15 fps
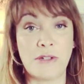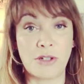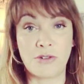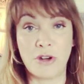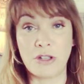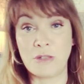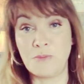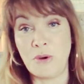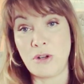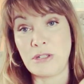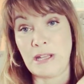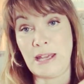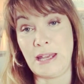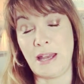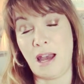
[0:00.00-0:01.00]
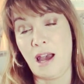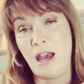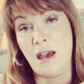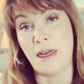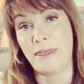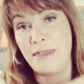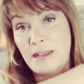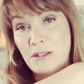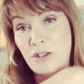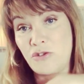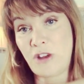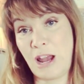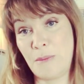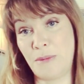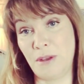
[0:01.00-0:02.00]
If it's crossbody, a thin
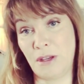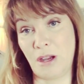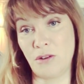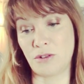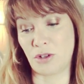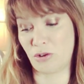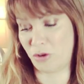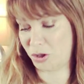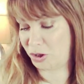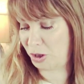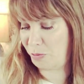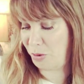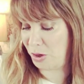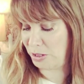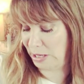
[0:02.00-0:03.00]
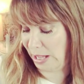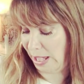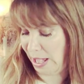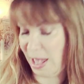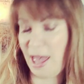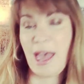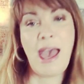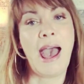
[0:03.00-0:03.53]
strap that goes across your body,